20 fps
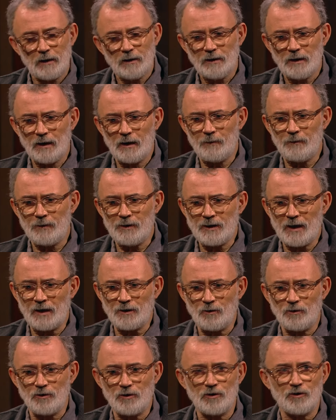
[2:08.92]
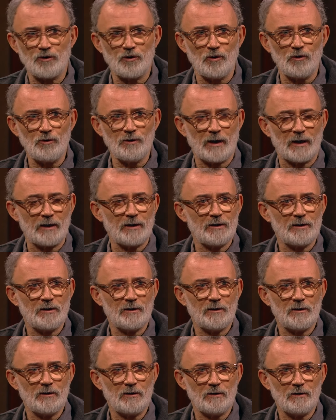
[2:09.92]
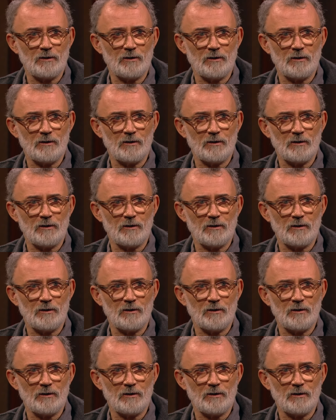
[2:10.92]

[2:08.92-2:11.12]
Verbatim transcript: Yeah, I mean, you can't always control that. No,